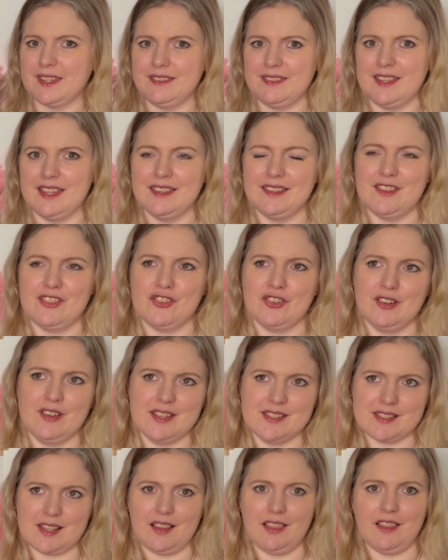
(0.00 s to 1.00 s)
that there
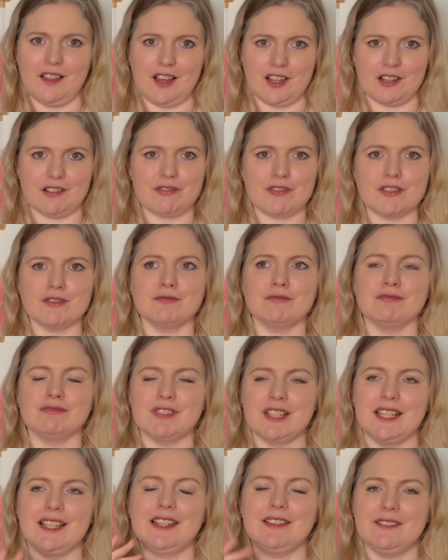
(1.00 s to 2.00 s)
is a lot of
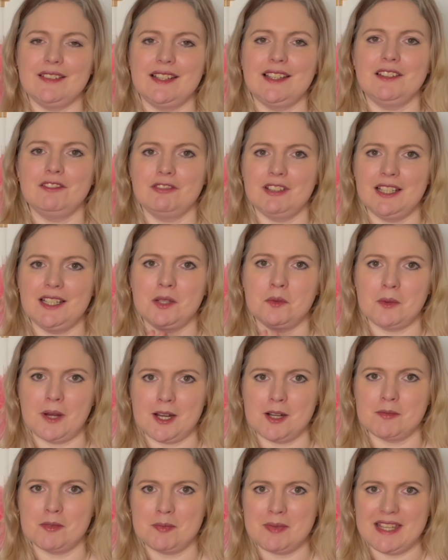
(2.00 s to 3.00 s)
really, really, really
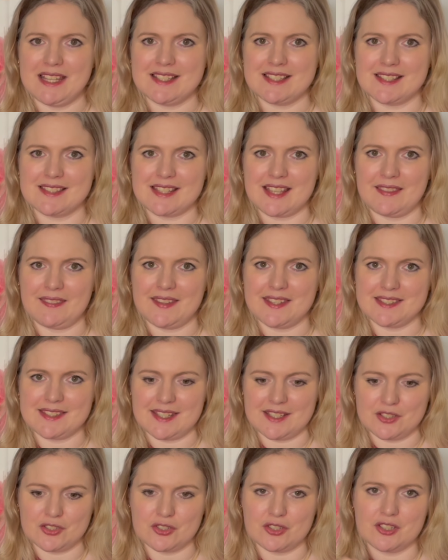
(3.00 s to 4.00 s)
wearable pieces in this
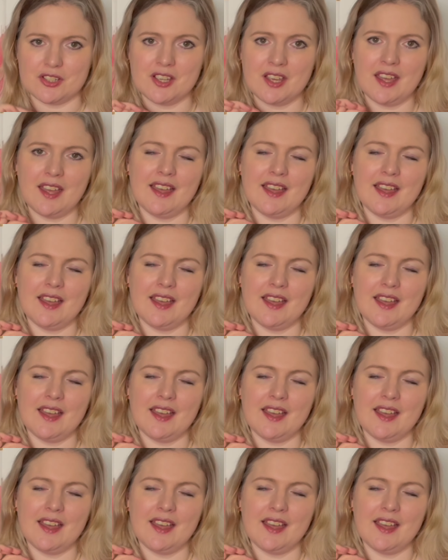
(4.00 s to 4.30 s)
issue.